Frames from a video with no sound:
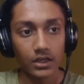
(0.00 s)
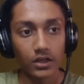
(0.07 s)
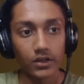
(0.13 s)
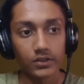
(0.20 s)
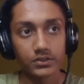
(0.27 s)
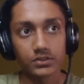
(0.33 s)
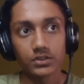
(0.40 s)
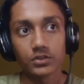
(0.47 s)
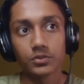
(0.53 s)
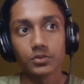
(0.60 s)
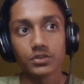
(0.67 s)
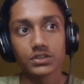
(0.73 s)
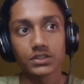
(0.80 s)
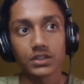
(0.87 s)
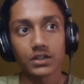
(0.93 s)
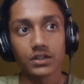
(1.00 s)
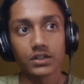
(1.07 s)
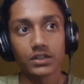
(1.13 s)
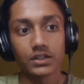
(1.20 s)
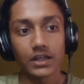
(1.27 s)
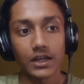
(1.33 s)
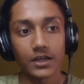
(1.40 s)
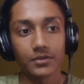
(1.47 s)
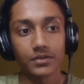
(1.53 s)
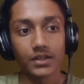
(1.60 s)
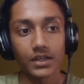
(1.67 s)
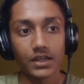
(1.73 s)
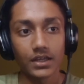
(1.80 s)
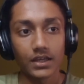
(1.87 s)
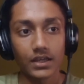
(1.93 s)
Also the rooks are now
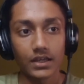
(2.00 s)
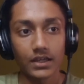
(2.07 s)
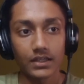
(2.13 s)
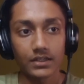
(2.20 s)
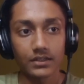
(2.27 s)
at